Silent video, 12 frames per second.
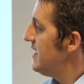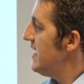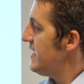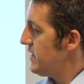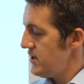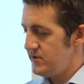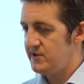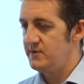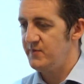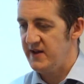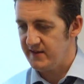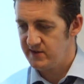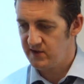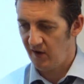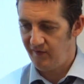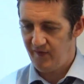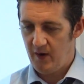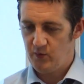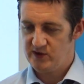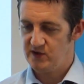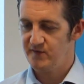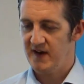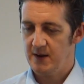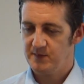It used to be that software was
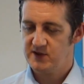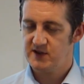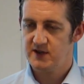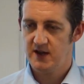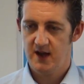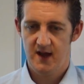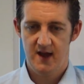developed